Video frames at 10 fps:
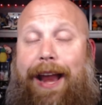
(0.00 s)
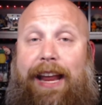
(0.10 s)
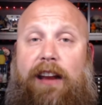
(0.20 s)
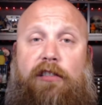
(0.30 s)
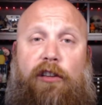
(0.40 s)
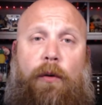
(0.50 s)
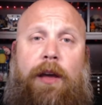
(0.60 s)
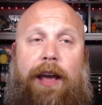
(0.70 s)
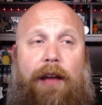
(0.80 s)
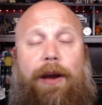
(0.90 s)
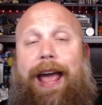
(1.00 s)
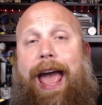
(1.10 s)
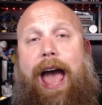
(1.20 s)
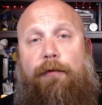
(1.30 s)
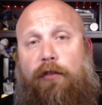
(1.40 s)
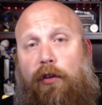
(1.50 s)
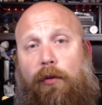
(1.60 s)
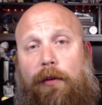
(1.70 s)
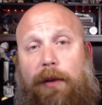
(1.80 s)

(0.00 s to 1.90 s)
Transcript: I need to and when I have to,